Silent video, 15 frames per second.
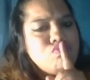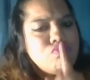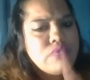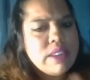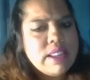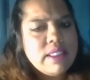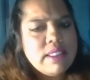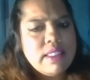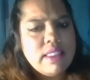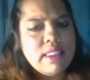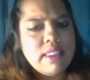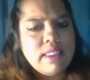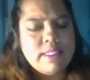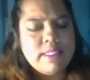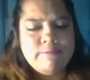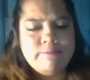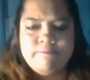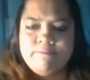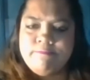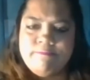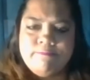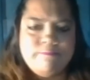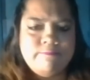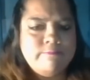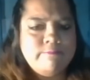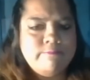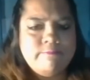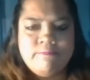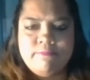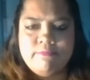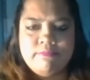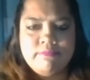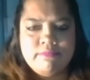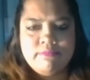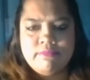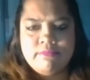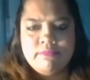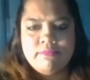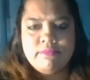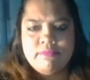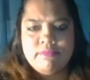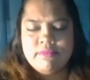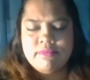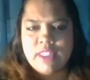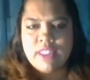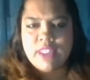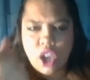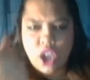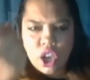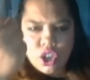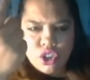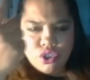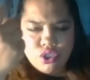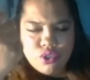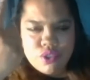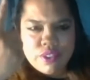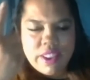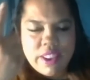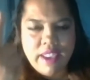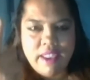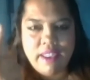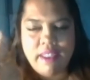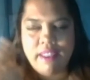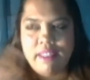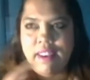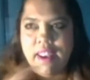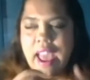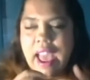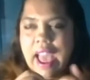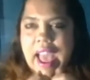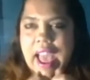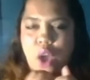by how the beginning of it tends to pick up. And I know our pass by.